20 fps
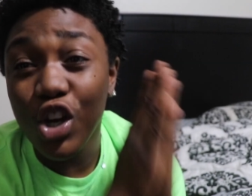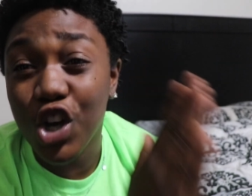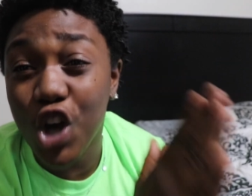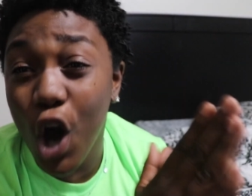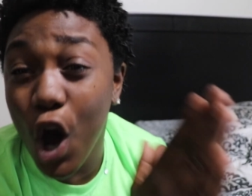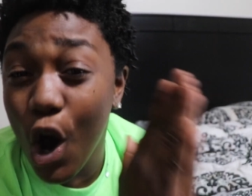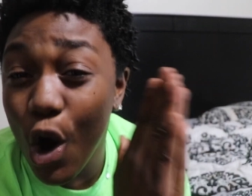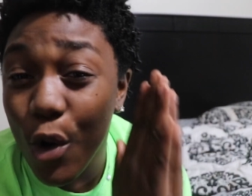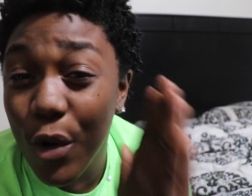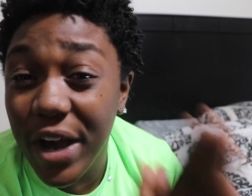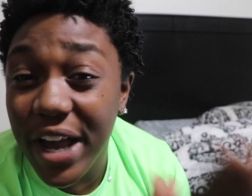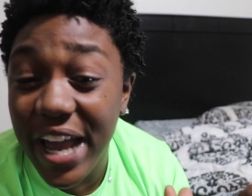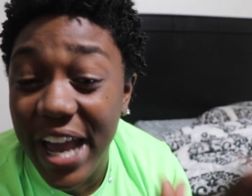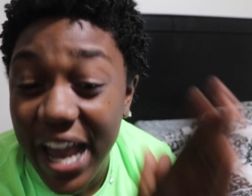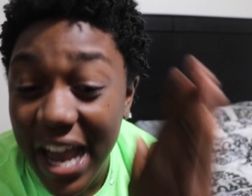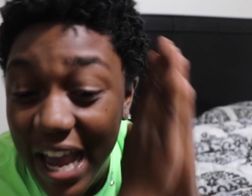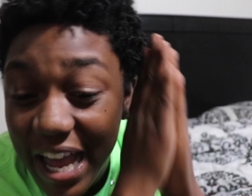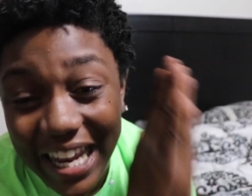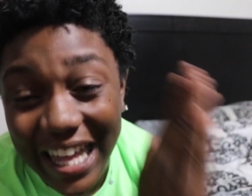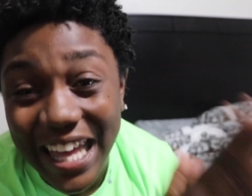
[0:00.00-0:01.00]
go
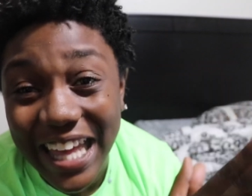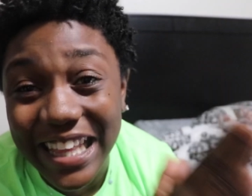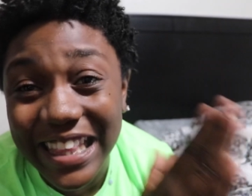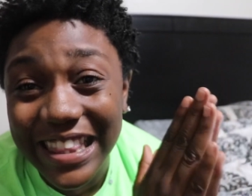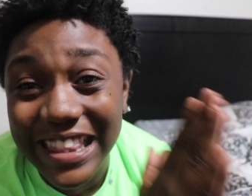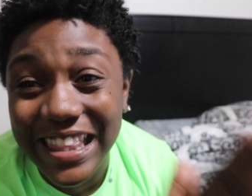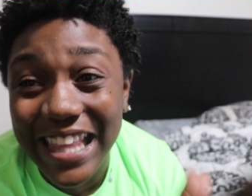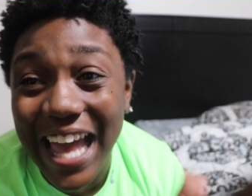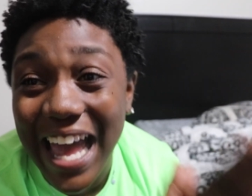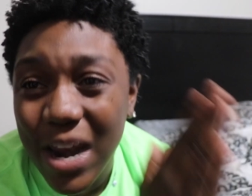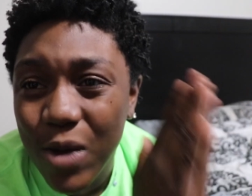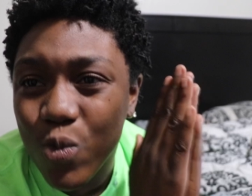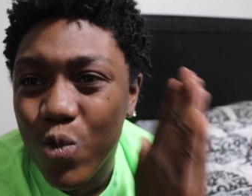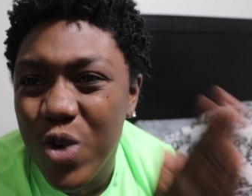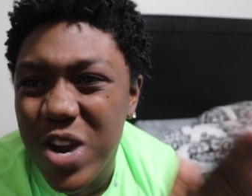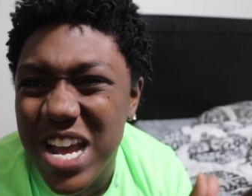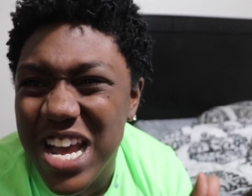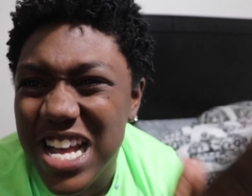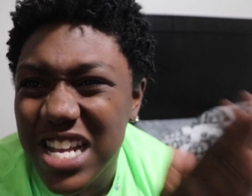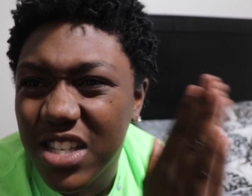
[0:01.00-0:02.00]
ahead, yeah. hit that
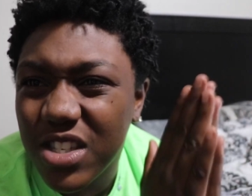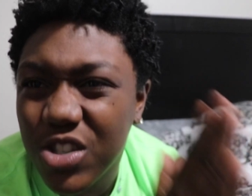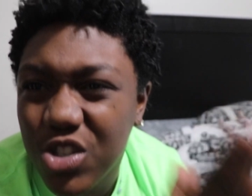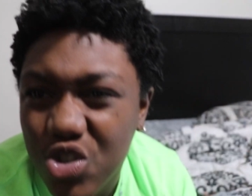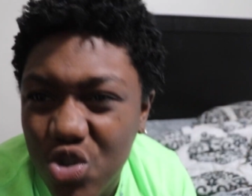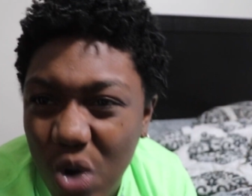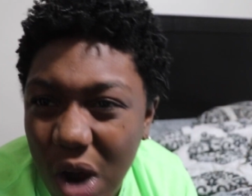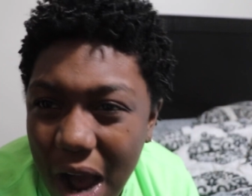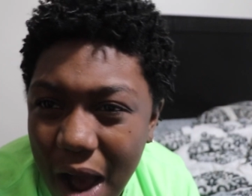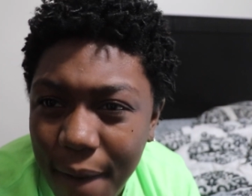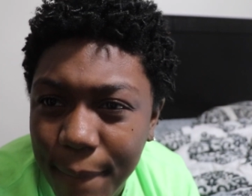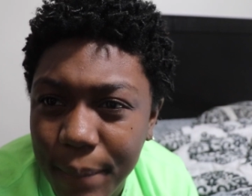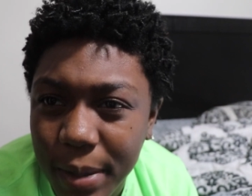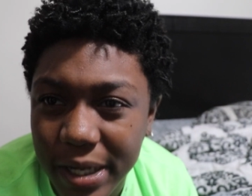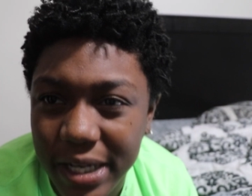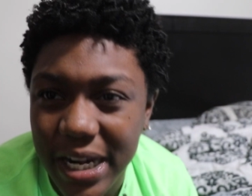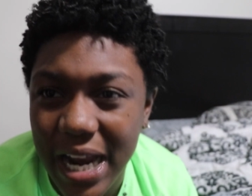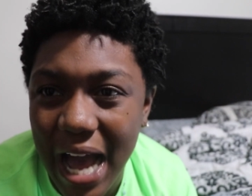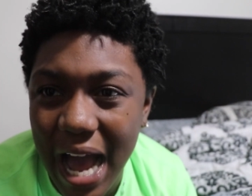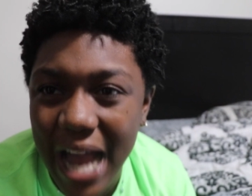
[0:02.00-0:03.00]
red subscribe
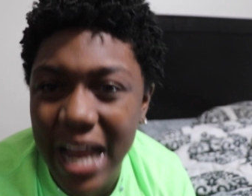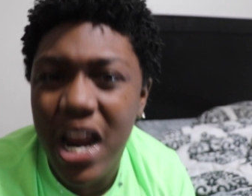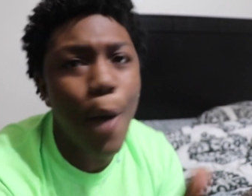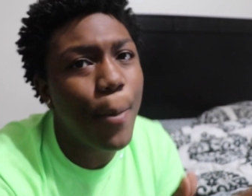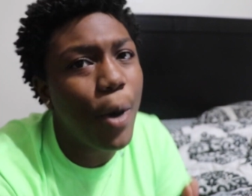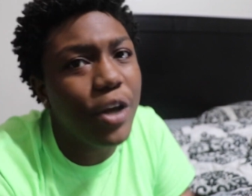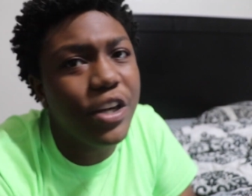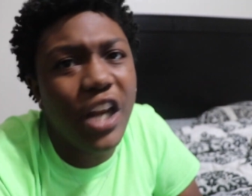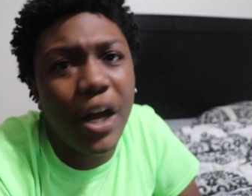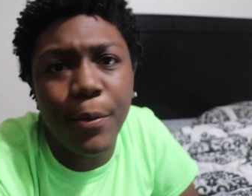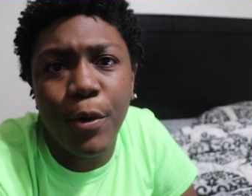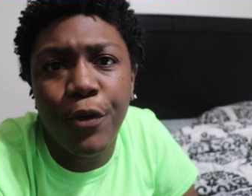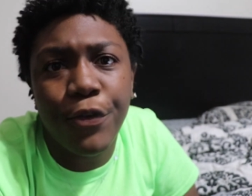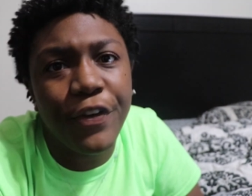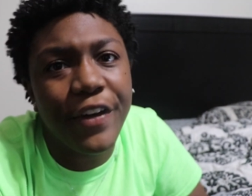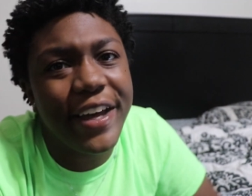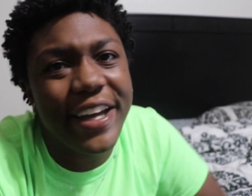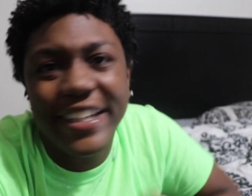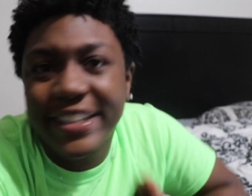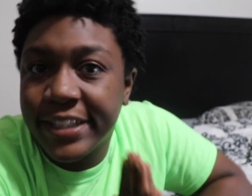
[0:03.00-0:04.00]
button. Alright, come on, Domo
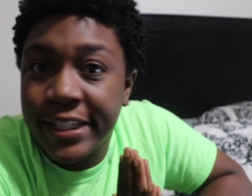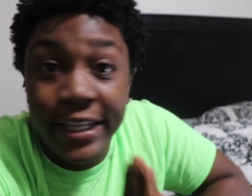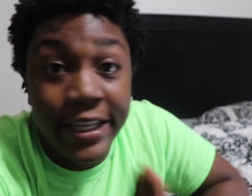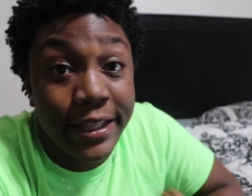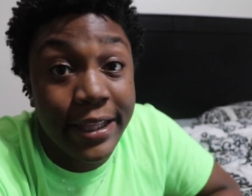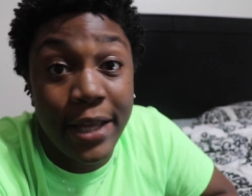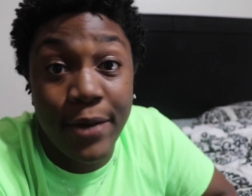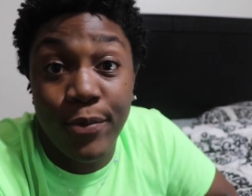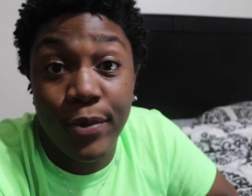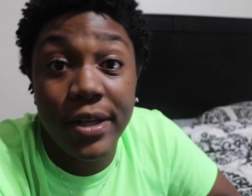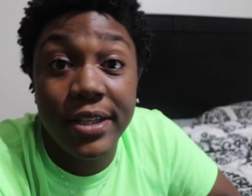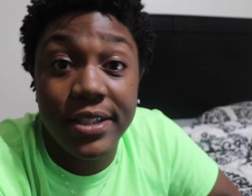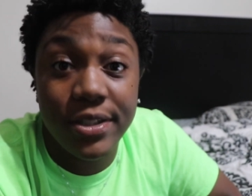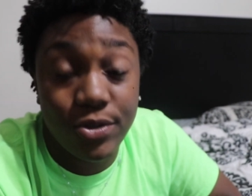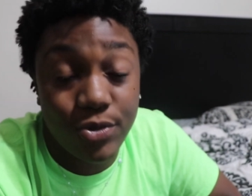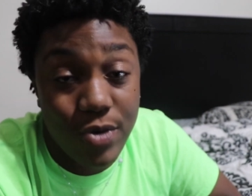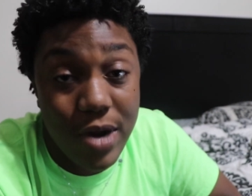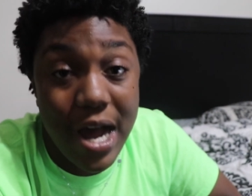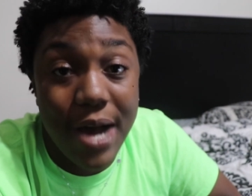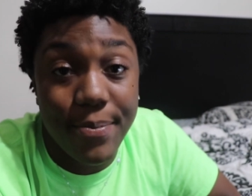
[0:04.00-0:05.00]
fans, hit that red
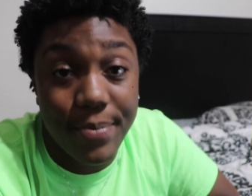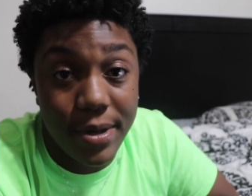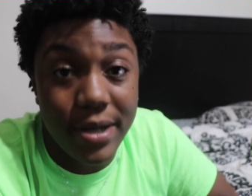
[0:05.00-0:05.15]
subscribe